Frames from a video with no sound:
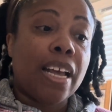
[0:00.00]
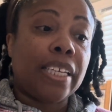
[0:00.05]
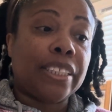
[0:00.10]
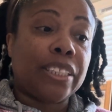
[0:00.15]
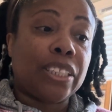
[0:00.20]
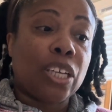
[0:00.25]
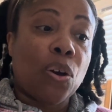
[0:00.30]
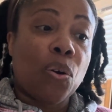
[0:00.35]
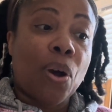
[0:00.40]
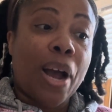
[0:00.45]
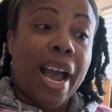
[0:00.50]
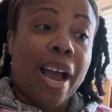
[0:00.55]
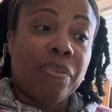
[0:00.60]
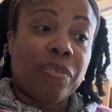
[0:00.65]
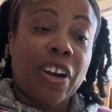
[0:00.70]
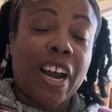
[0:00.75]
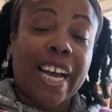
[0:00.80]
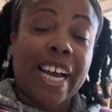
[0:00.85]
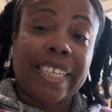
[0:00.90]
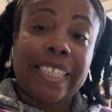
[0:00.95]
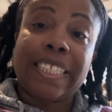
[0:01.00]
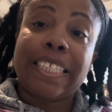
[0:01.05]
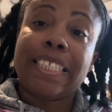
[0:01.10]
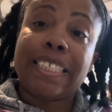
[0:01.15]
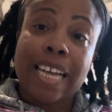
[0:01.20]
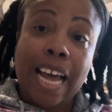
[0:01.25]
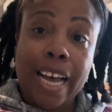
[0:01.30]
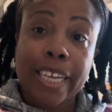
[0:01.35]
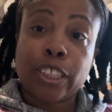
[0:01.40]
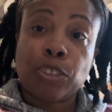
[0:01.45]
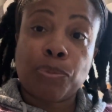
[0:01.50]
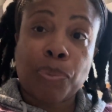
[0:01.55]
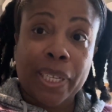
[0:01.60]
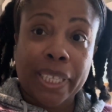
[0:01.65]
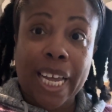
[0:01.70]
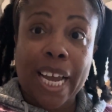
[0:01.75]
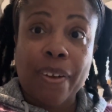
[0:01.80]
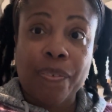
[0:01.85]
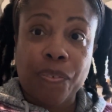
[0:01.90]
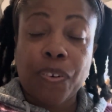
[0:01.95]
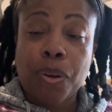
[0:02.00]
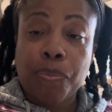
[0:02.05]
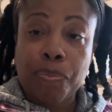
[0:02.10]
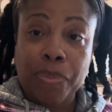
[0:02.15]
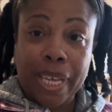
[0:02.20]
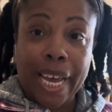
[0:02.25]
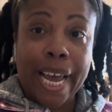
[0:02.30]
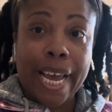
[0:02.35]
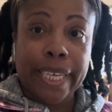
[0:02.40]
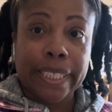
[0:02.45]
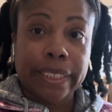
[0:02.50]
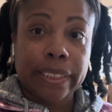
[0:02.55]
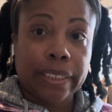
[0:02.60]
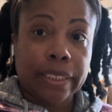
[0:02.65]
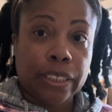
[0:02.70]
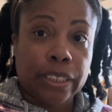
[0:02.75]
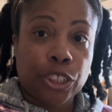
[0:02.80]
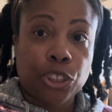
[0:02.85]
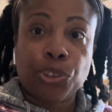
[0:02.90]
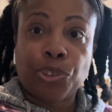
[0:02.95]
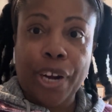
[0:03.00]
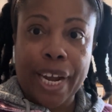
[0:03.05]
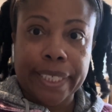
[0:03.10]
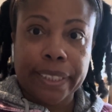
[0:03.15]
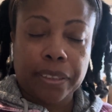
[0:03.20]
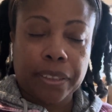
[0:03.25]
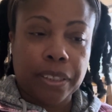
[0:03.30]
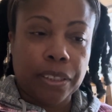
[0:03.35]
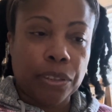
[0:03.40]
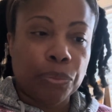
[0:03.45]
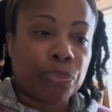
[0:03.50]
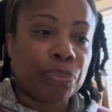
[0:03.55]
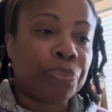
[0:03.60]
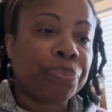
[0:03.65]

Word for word: So after I detoxed my life from that tragedy,